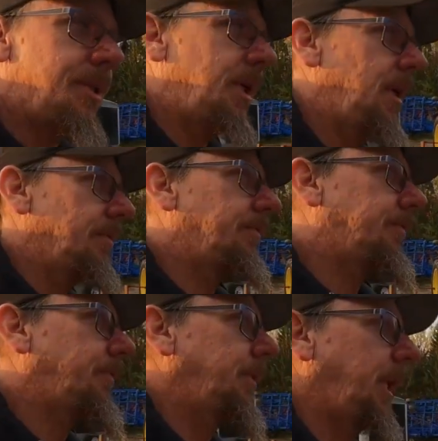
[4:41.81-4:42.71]
see
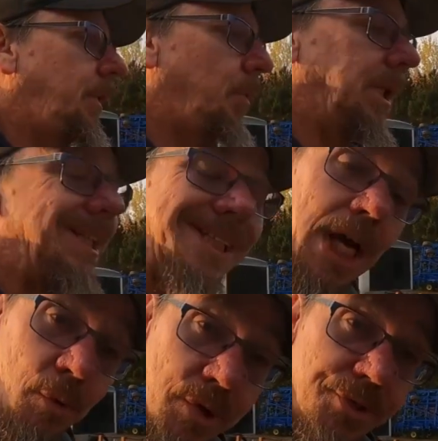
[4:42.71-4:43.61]
if he will
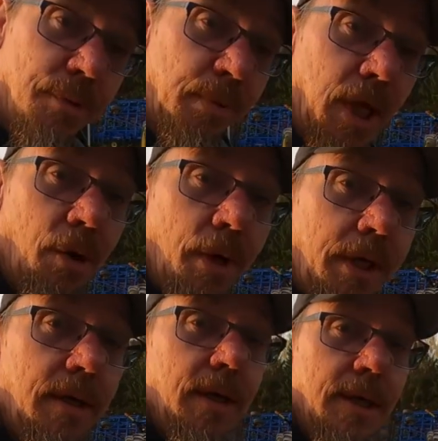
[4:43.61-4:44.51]
allow us to
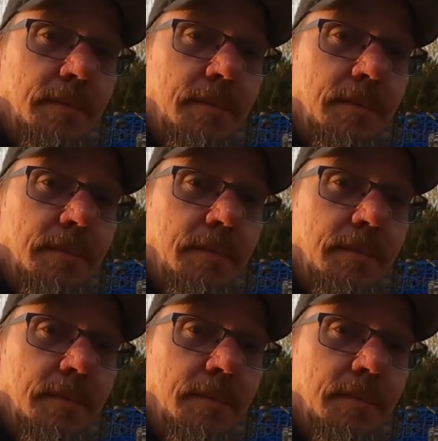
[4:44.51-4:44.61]
plow it,